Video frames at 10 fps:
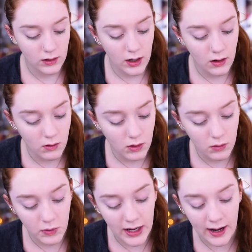Now
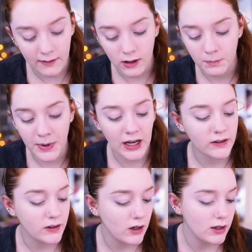we have our
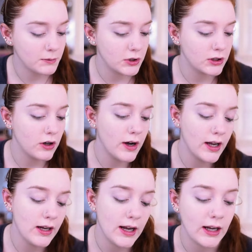base on. I'm going to go
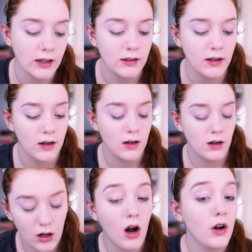ahead and
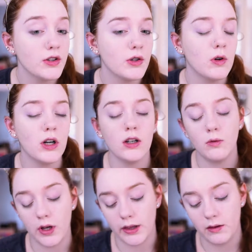contour
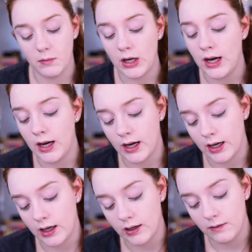with
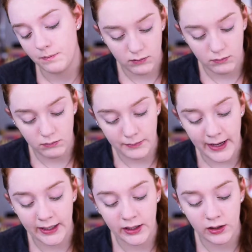my
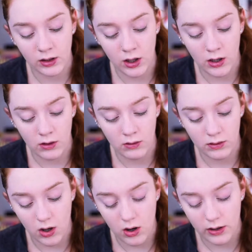
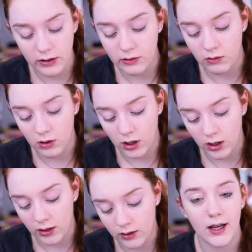MegaGlo
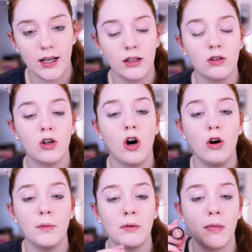contour in
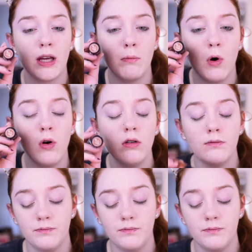Call Me Maple.